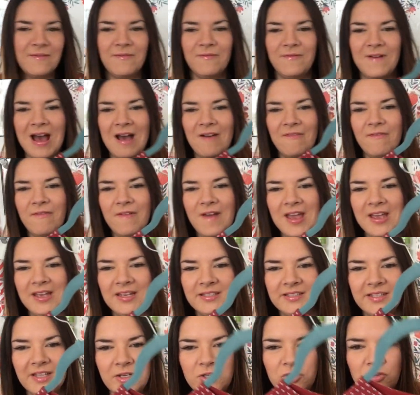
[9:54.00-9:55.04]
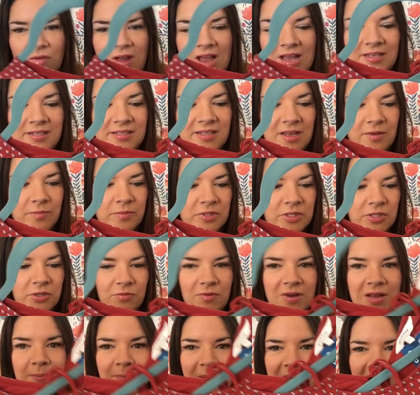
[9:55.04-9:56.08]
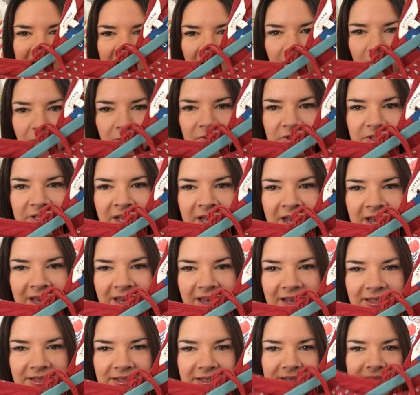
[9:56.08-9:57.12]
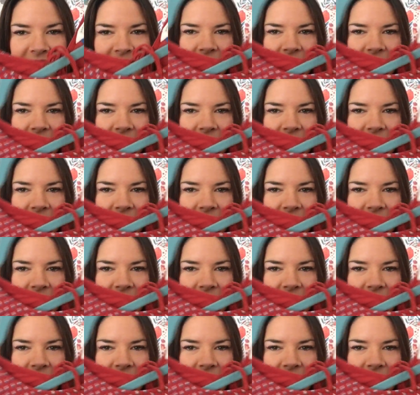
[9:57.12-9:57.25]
fat face dress. It was £3. It's a